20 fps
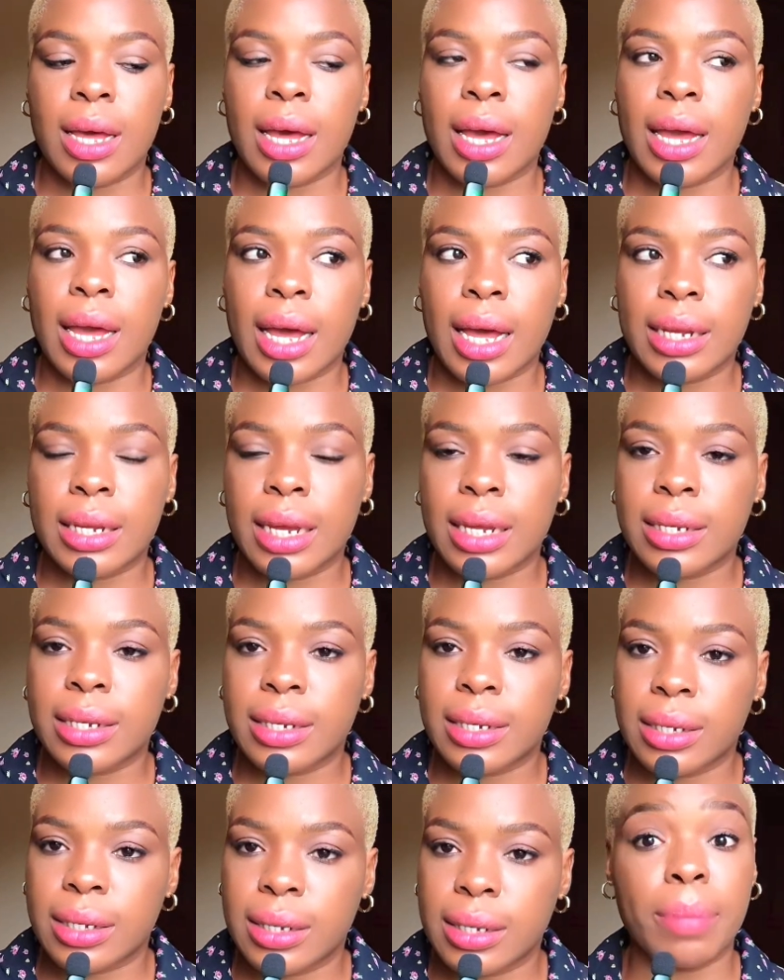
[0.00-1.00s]
I added
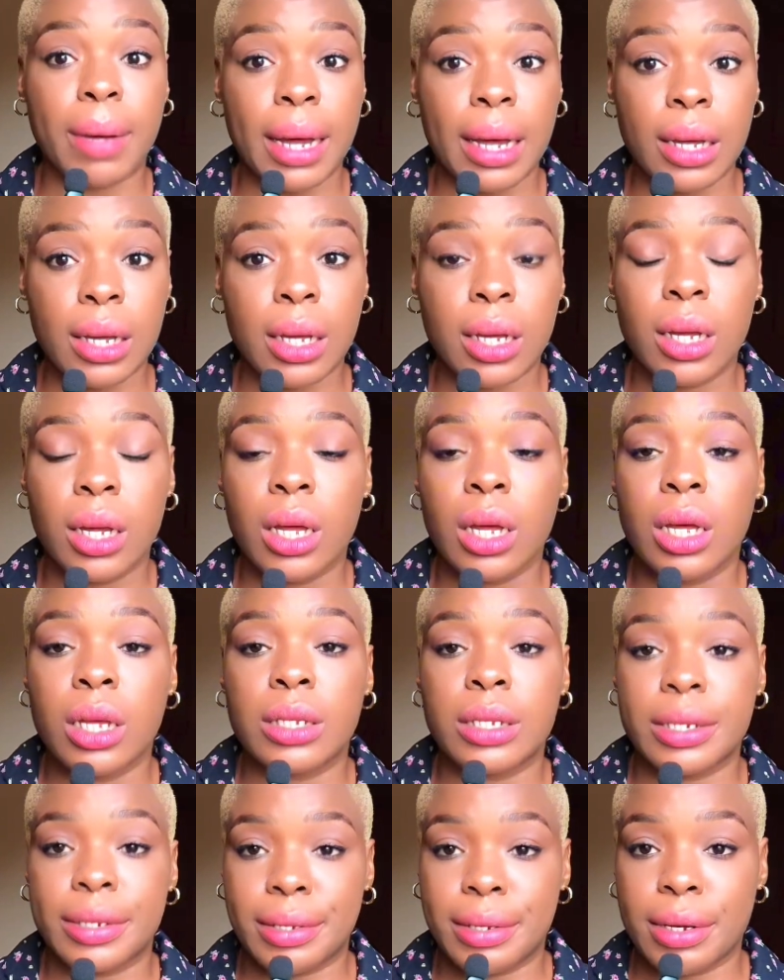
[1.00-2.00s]
the bank
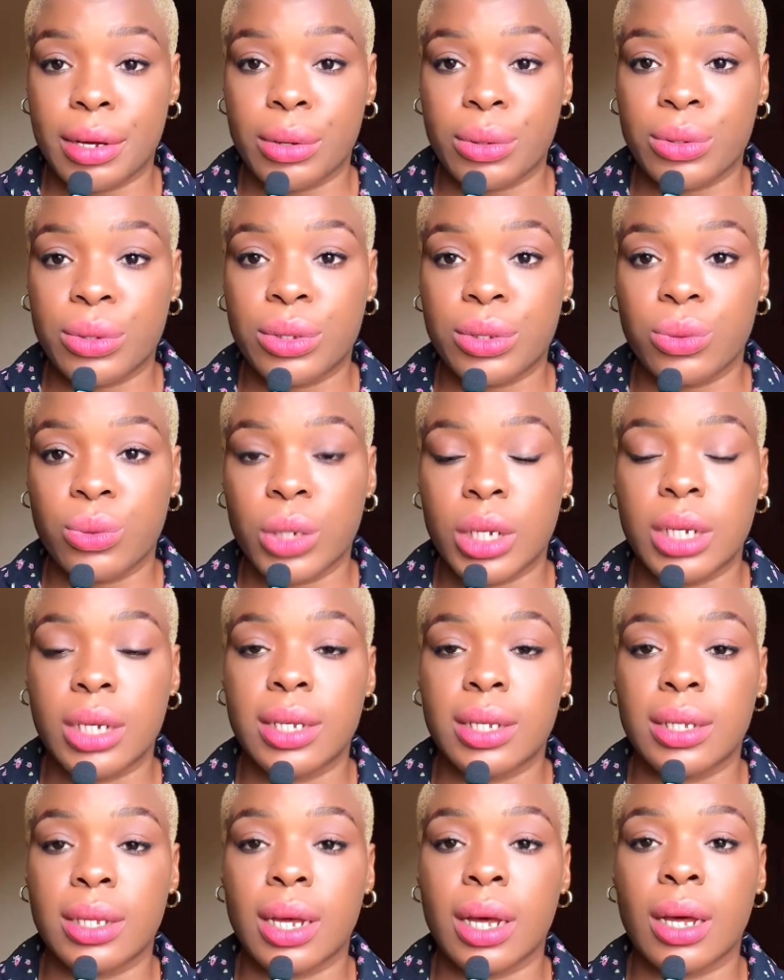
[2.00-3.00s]
details, which
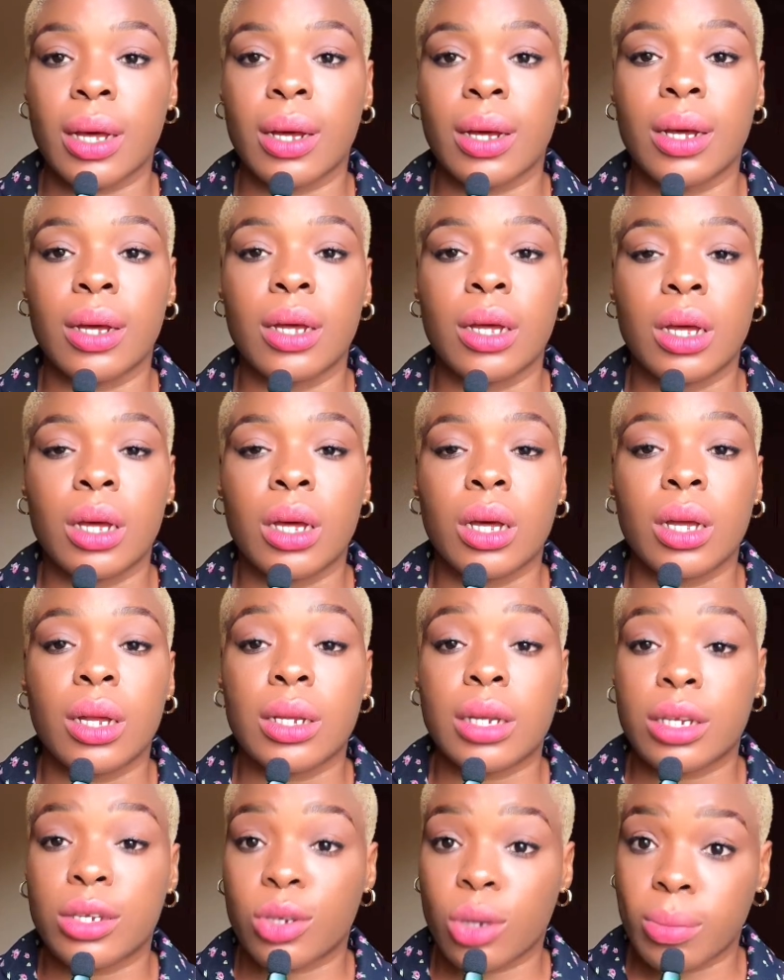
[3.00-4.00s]
is
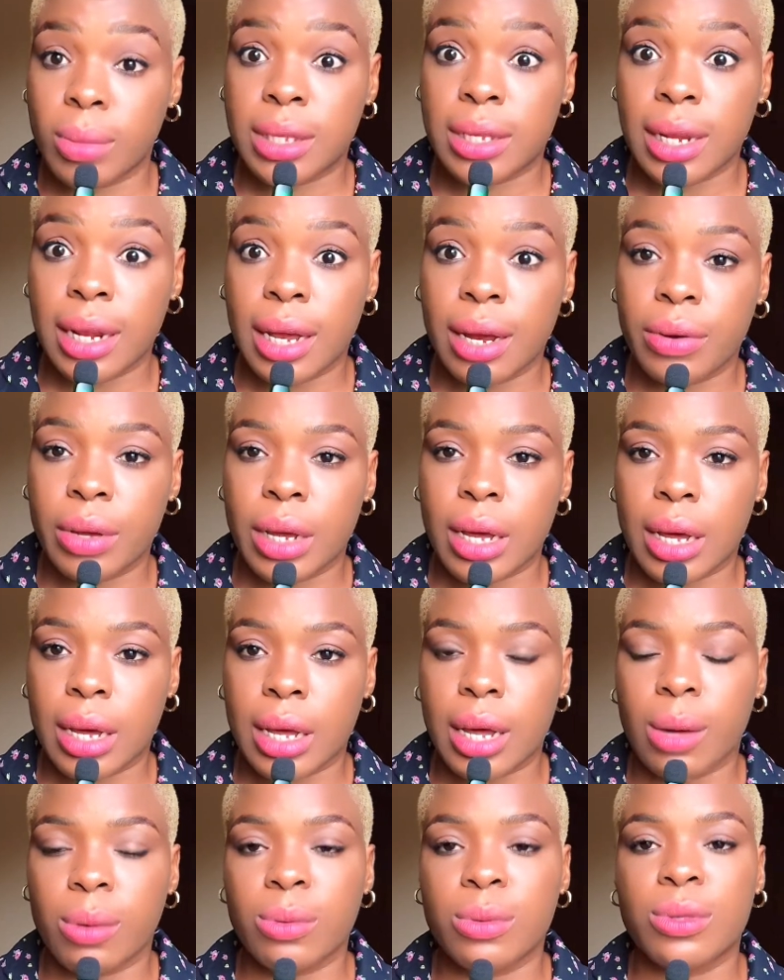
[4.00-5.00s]
the domiciliary
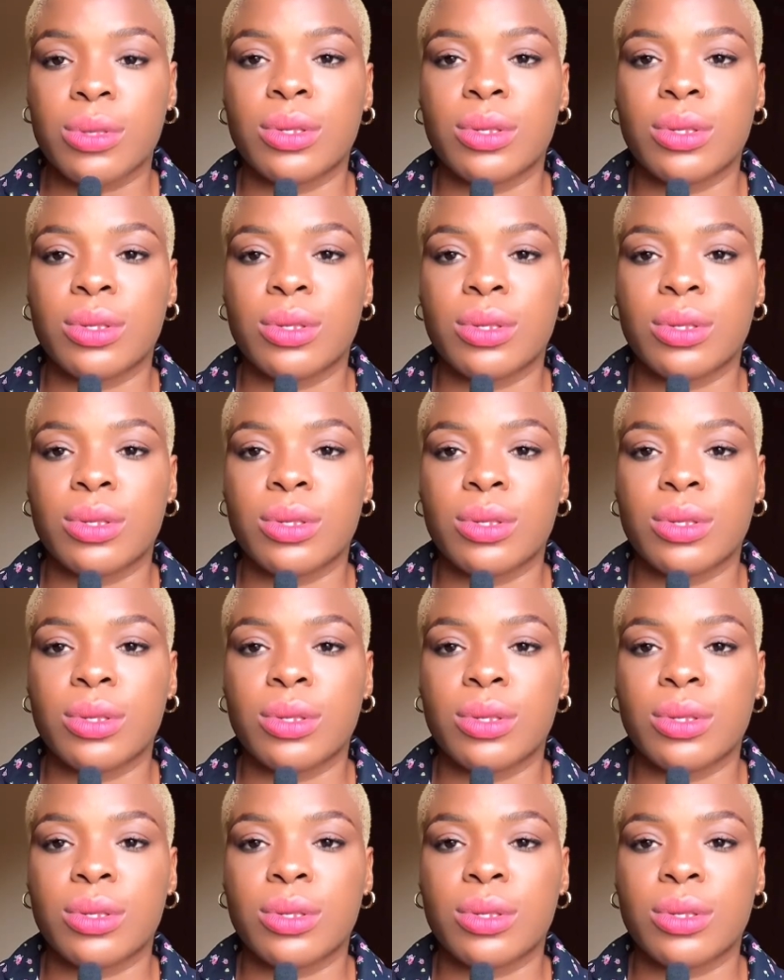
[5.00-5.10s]
account.